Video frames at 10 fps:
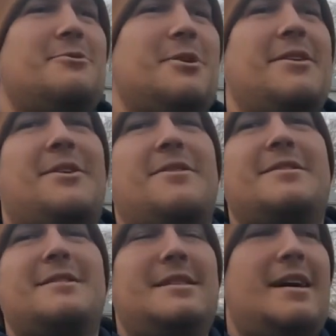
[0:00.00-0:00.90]
weather
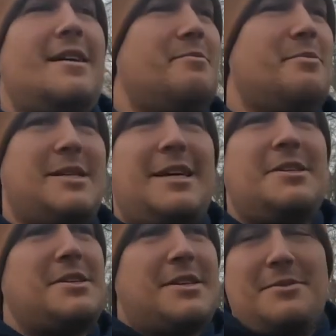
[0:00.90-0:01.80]
at
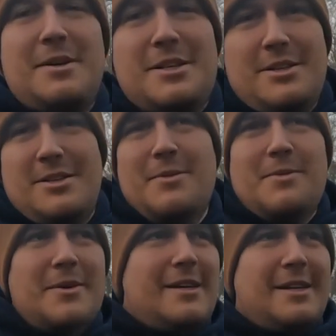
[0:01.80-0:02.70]
potentially a wind chill when
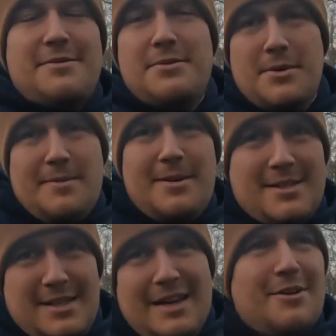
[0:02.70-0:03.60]
we were hitting 40
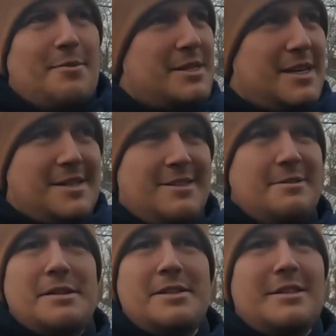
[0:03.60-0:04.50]
miles an hour, potentially a
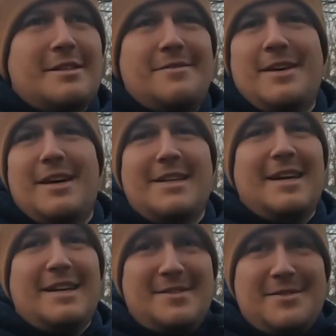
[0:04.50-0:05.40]
wind chill of like
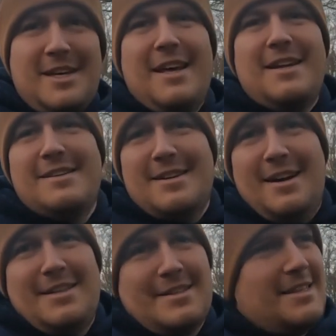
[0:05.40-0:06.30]
-10,
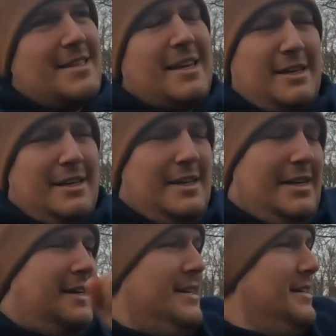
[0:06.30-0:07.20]
honestly,
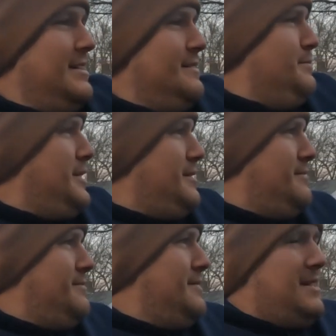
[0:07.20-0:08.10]
but
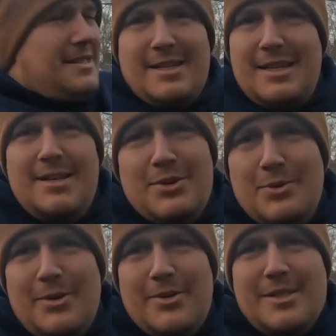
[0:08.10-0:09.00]
it's not the end of the
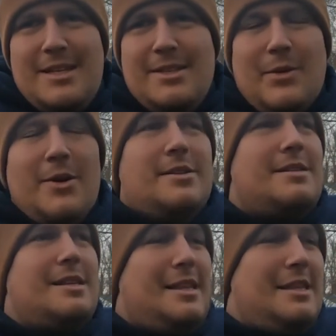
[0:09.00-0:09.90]
world. It's not the
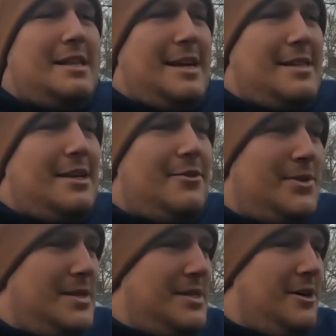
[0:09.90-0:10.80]
worst. I think the next thing
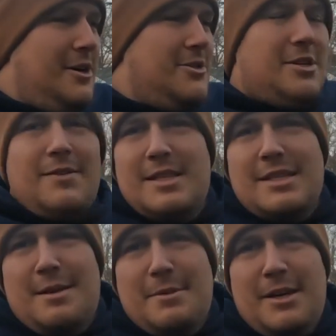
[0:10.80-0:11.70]
for this car is driving the
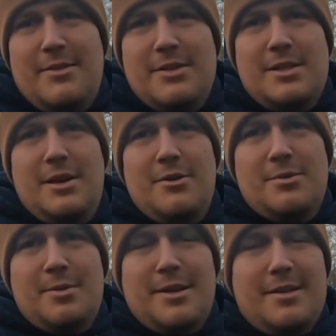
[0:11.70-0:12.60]
top down if it
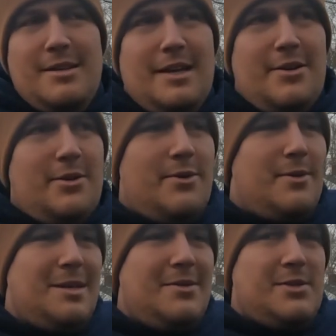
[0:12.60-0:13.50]
snows, but I don't know if
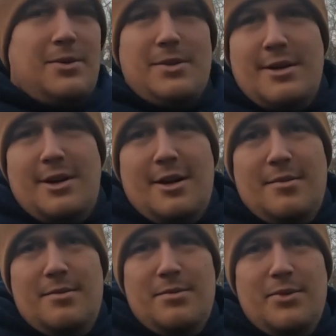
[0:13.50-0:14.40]
I'm gonna have sold the car
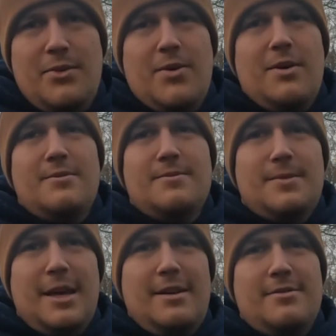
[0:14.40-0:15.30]
before
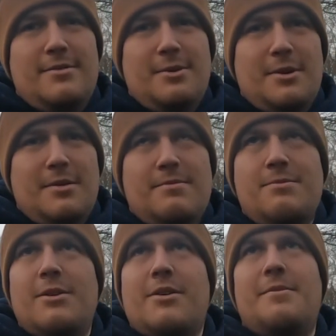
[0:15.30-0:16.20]
then or
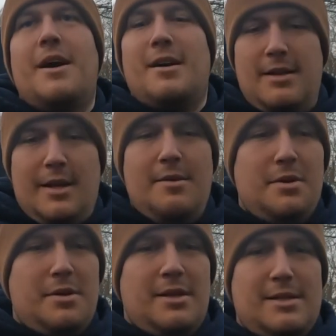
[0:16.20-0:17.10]
whether I'm not.
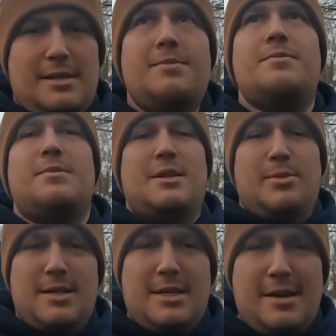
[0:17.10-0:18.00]
But let's
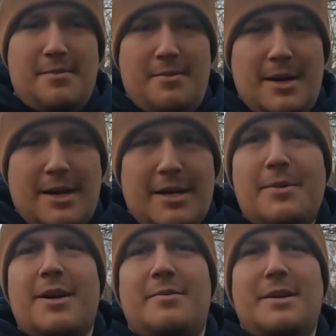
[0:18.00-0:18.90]
put the top back up
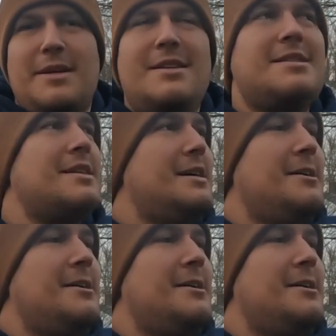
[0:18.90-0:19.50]
here because